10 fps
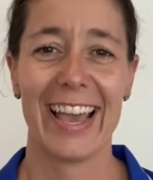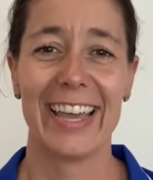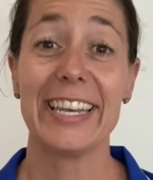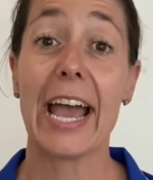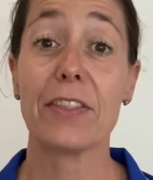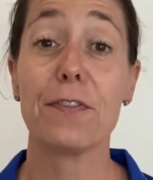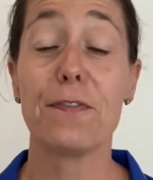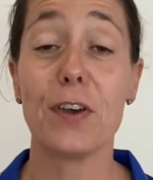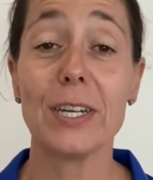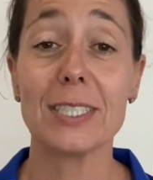Now, the
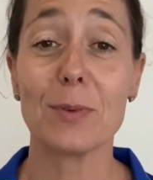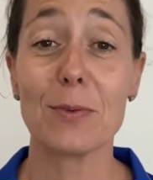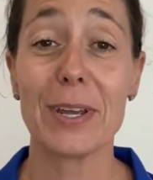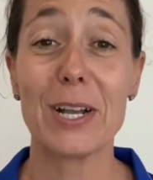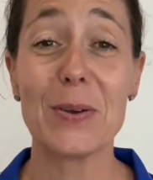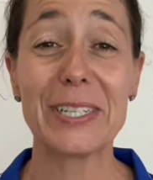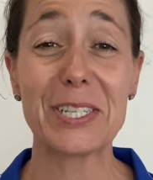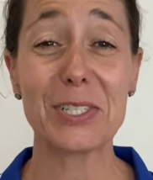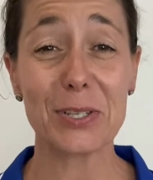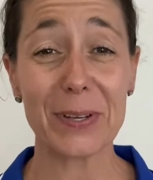first one we're going to
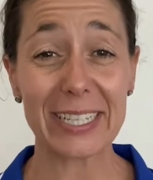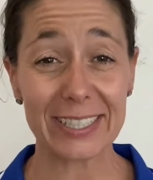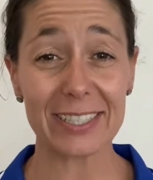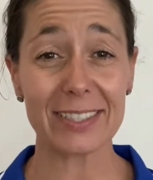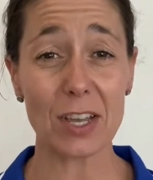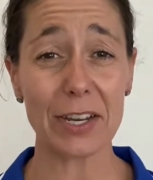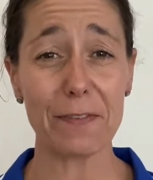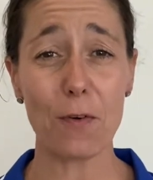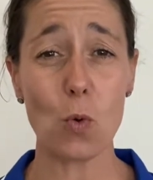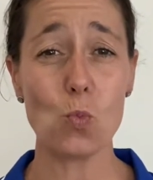do is the sign
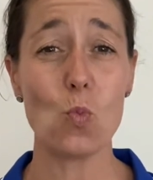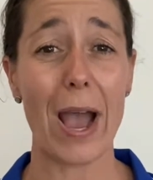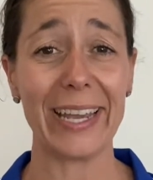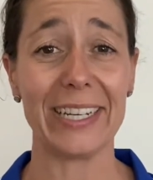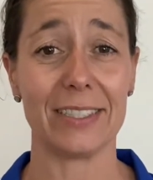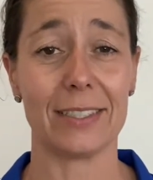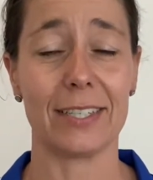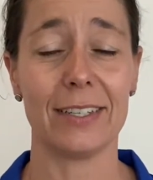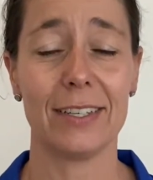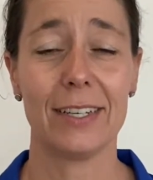for wait.
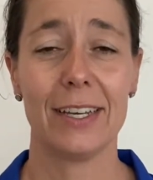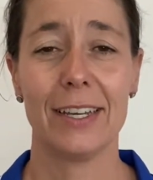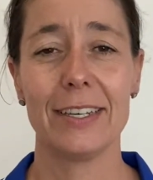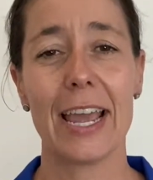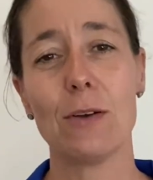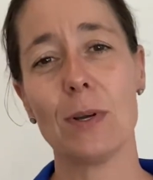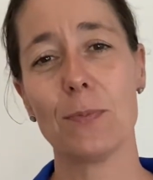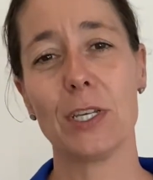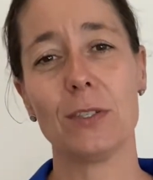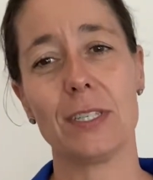Now, when we're
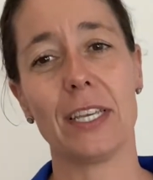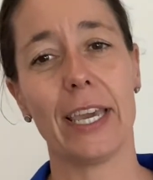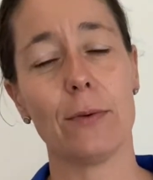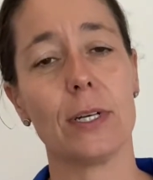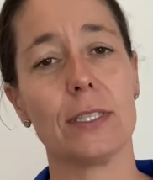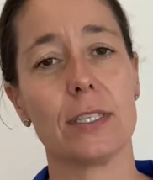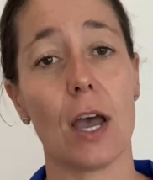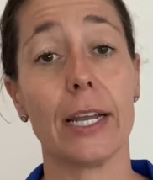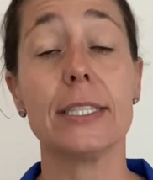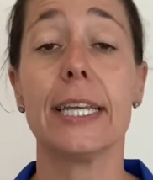using keyword
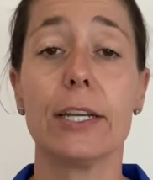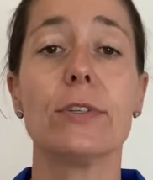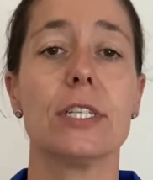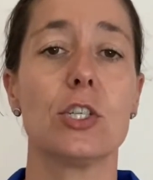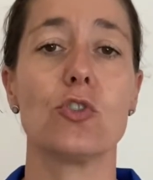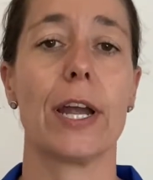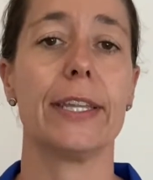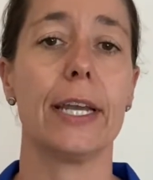signs here in Australia,